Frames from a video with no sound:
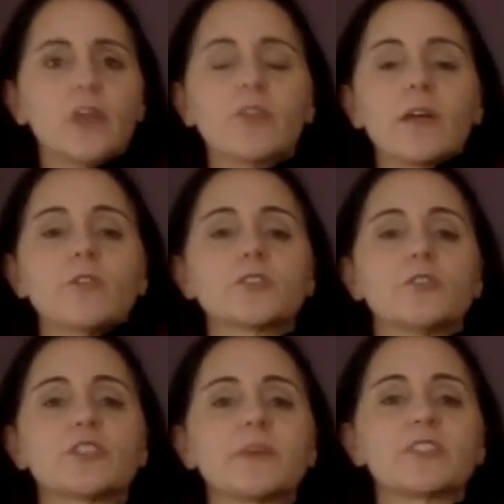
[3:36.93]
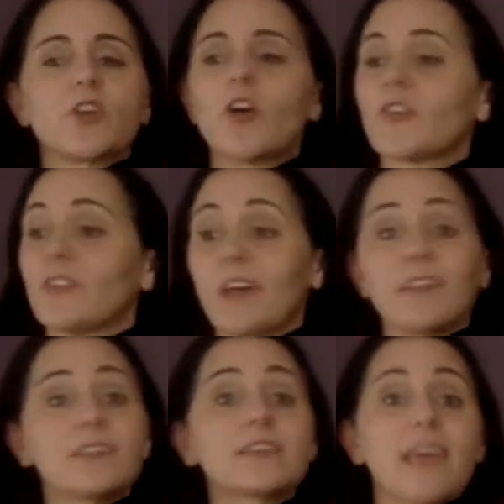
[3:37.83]
You're like, oh, slurs makes it harder. Not in
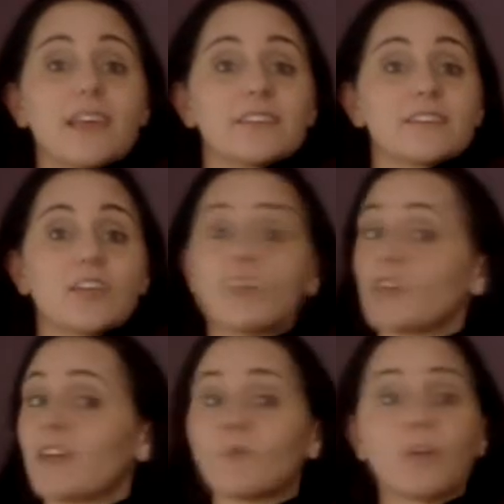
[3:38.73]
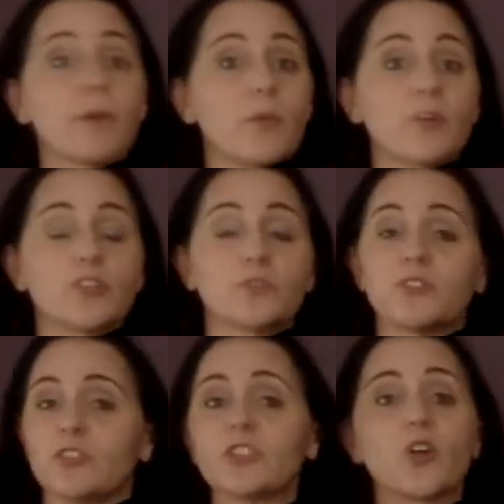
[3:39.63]
this case, because you don't have to worry about bow
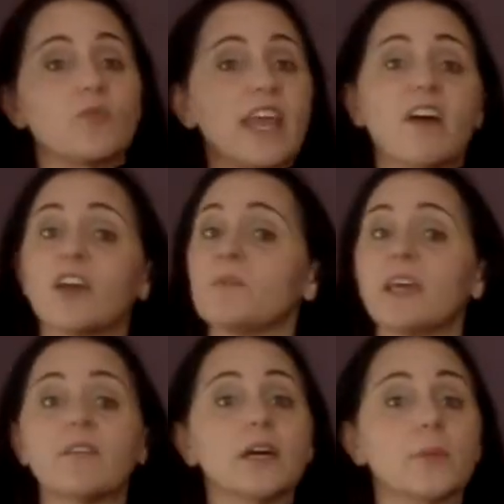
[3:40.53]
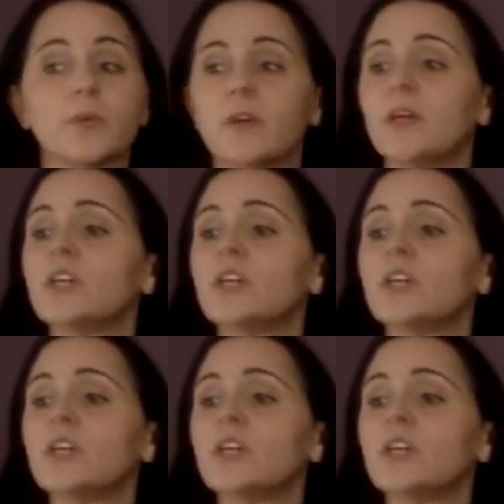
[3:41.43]
distribution. You just go down, up, down, up.